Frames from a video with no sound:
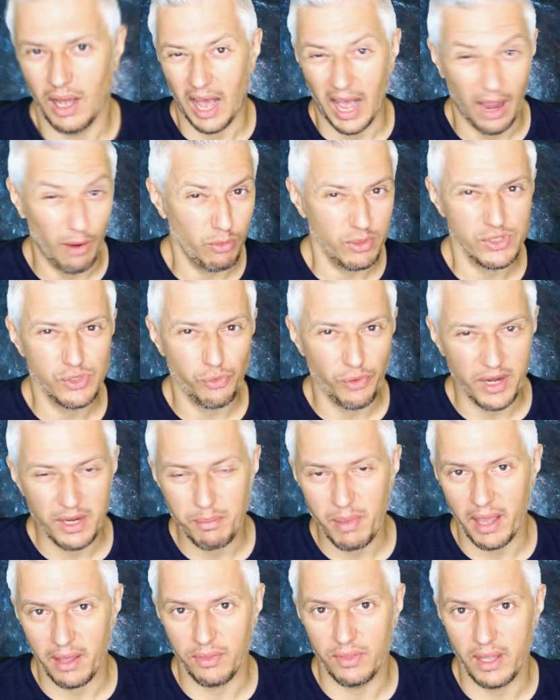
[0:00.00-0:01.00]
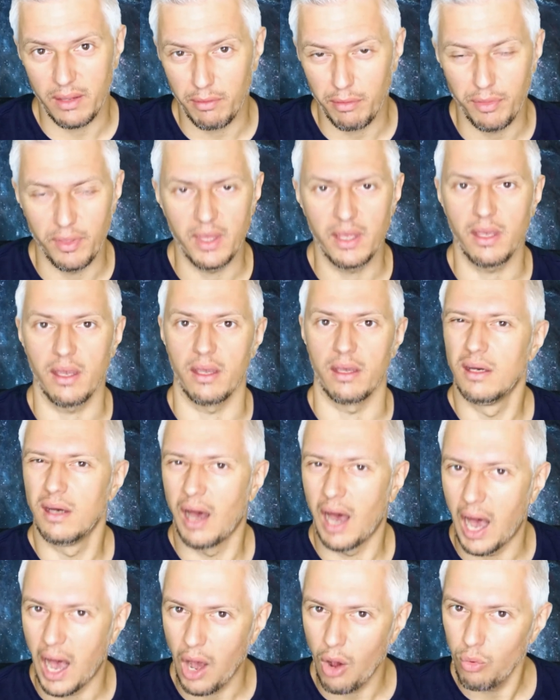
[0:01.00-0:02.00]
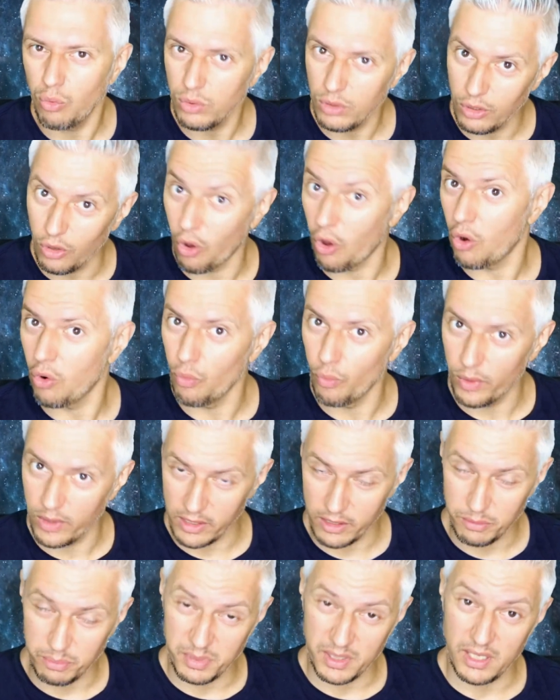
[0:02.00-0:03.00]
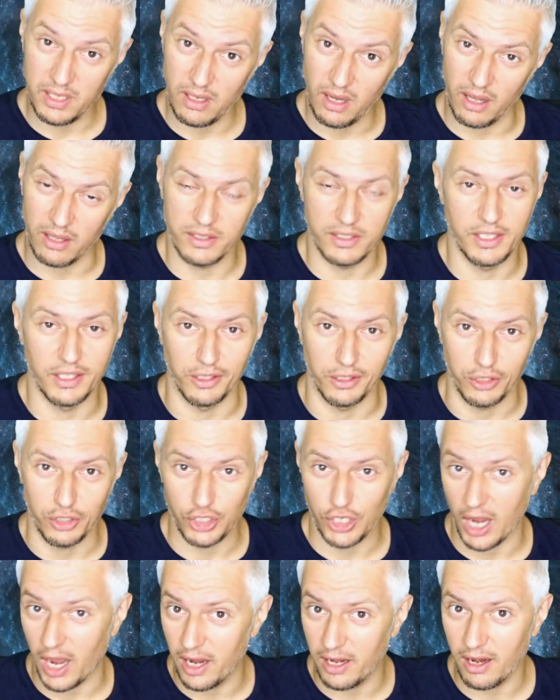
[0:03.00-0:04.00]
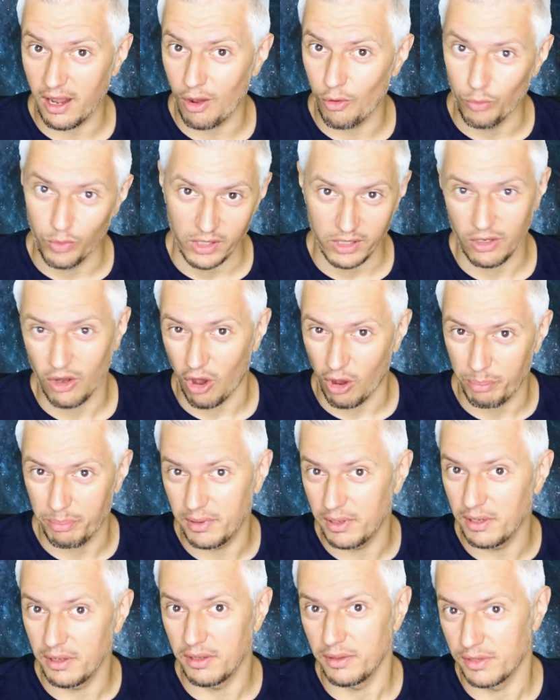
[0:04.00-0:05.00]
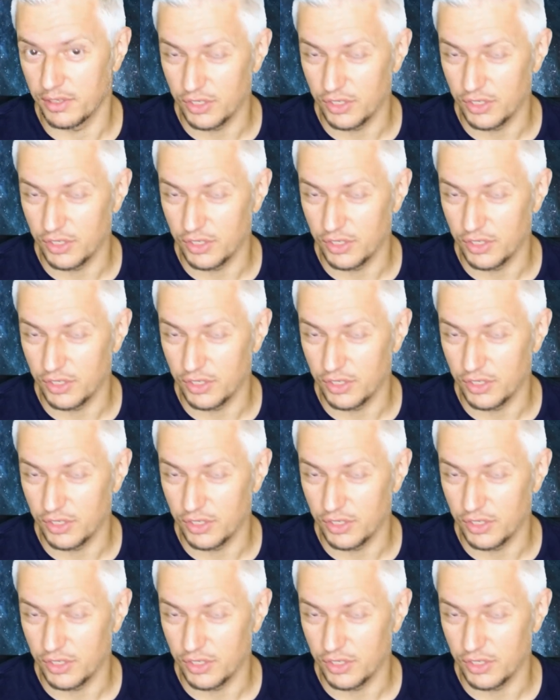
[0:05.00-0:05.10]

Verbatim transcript: I was already back then thinking, how long will it be until China will copy the